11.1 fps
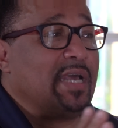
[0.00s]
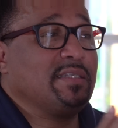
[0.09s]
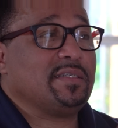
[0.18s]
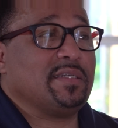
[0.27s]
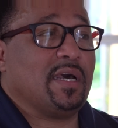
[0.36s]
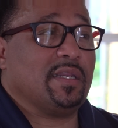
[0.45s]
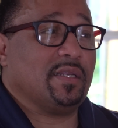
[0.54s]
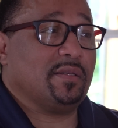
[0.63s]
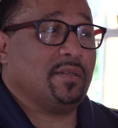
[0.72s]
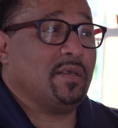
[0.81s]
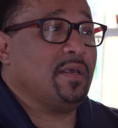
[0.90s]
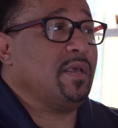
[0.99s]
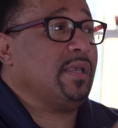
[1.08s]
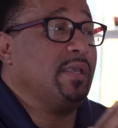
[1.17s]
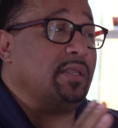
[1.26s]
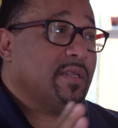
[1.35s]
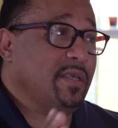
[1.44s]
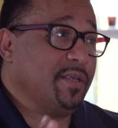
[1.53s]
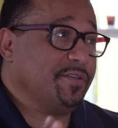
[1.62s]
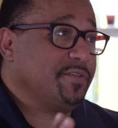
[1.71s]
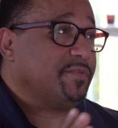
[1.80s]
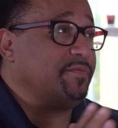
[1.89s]
that's not it. It
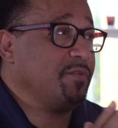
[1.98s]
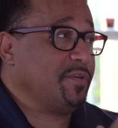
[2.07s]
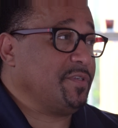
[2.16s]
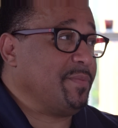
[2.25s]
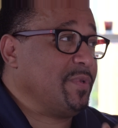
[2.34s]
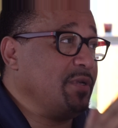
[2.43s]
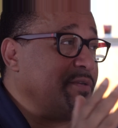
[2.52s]
is, for example,